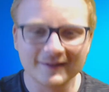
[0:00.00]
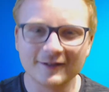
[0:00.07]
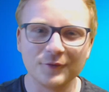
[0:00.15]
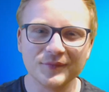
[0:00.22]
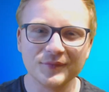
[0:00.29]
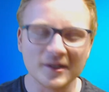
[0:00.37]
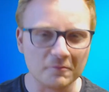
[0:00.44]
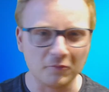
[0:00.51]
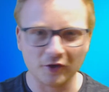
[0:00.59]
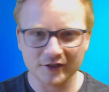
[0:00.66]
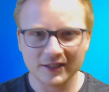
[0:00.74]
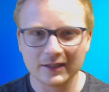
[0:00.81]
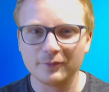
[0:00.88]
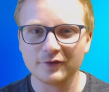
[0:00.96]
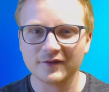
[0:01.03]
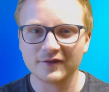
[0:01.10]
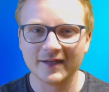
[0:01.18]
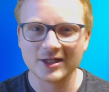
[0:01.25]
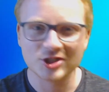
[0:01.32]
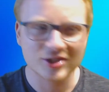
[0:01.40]
top demonic
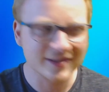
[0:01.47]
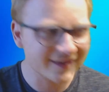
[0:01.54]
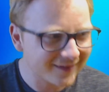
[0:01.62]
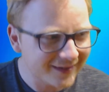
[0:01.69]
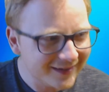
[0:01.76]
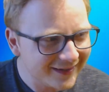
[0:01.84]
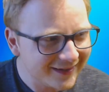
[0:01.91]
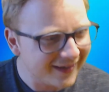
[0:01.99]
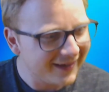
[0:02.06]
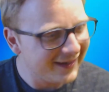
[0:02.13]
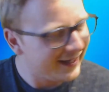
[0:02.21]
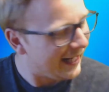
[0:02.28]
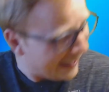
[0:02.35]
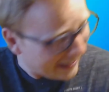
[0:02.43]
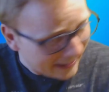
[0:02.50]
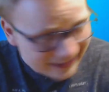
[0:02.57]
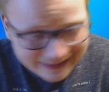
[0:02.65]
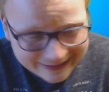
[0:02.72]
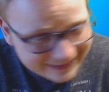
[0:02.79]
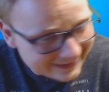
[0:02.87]
possession scene, and
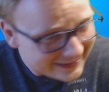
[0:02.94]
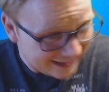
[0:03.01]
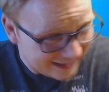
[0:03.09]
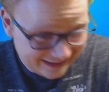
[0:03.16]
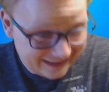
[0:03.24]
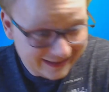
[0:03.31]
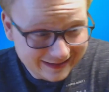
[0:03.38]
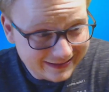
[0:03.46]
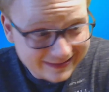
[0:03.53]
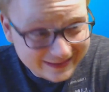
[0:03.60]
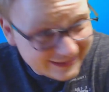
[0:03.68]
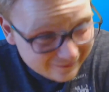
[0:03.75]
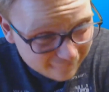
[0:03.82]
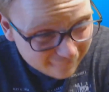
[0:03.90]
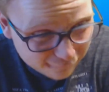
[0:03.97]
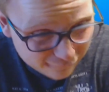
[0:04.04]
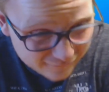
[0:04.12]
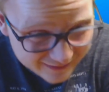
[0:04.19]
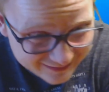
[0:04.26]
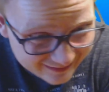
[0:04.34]
it didn't
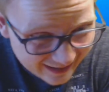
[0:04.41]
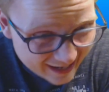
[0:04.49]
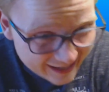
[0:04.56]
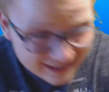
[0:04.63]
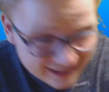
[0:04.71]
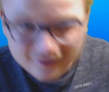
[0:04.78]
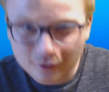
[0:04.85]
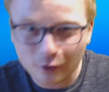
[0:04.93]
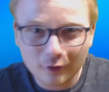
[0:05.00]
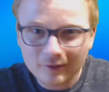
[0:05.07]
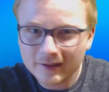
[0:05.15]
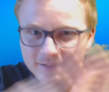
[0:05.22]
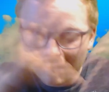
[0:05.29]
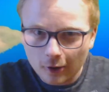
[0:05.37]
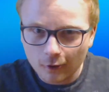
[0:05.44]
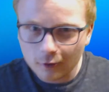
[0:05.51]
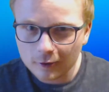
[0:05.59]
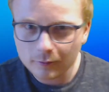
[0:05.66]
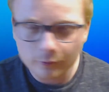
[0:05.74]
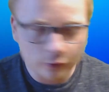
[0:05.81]
fit at all in the
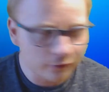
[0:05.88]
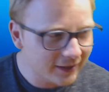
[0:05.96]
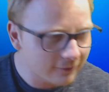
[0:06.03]
whole movie.